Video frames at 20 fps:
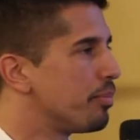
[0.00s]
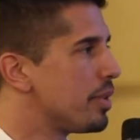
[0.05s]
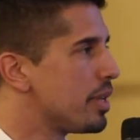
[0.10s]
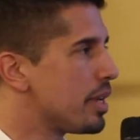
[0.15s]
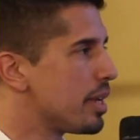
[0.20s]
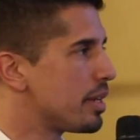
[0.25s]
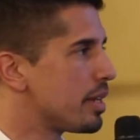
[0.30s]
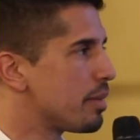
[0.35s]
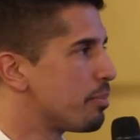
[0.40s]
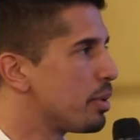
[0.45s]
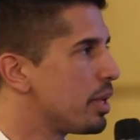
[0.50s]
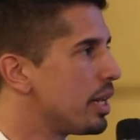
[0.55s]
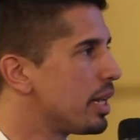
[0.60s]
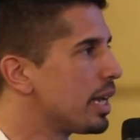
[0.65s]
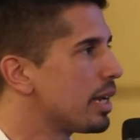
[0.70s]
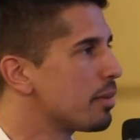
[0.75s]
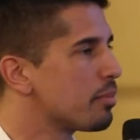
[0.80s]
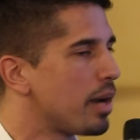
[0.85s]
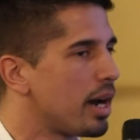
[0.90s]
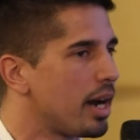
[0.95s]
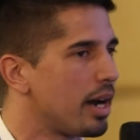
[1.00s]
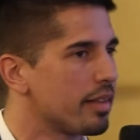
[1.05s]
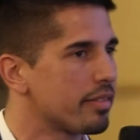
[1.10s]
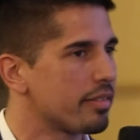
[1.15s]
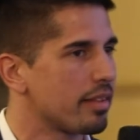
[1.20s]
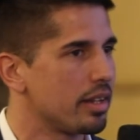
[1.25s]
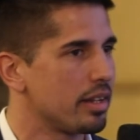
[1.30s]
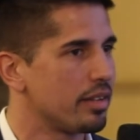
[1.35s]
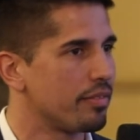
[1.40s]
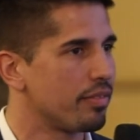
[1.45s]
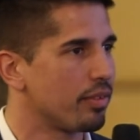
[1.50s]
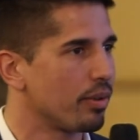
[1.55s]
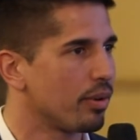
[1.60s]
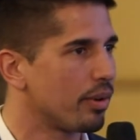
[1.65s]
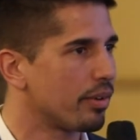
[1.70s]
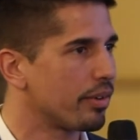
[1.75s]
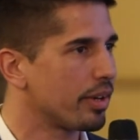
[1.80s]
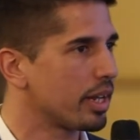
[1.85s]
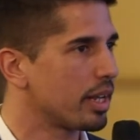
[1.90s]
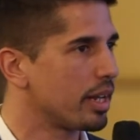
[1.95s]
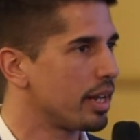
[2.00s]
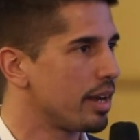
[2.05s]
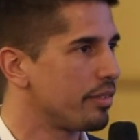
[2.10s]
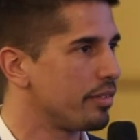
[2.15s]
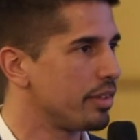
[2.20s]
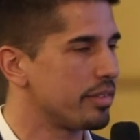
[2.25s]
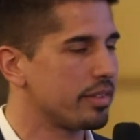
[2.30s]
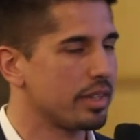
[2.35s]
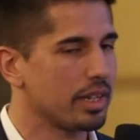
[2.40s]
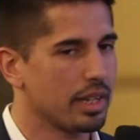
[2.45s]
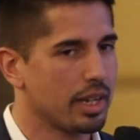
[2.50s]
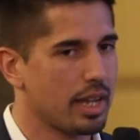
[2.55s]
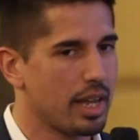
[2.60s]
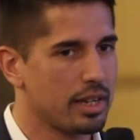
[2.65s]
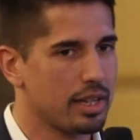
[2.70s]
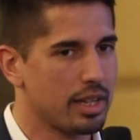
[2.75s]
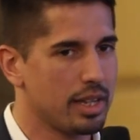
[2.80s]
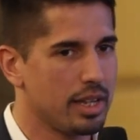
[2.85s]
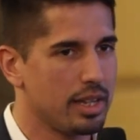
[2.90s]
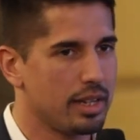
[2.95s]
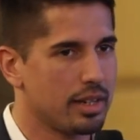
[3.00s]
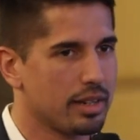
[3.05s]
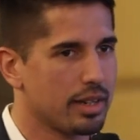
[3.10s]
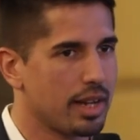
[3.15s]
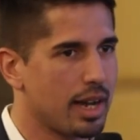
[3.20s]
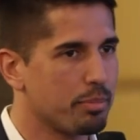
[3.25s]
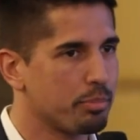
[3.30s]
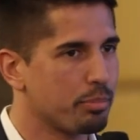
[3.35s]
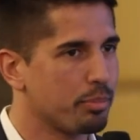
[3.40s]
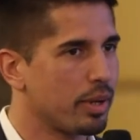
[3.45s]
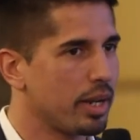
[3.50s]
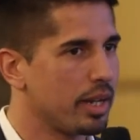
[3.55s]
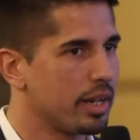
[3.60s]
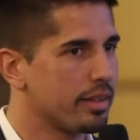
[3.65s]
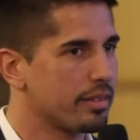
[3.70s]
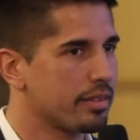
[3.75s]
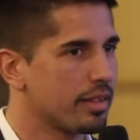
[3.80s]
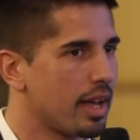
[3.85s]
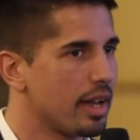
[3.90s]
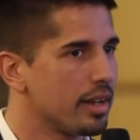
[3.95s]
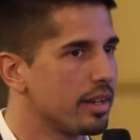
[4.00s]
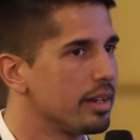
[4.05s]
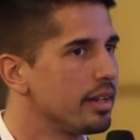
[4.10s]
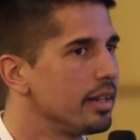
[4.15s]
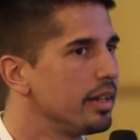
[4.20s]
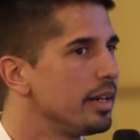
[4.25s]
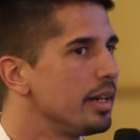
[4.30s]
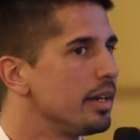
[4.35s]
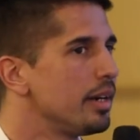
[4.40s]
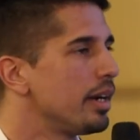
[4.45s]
building mass and the flooring and everything get heated up by the sun,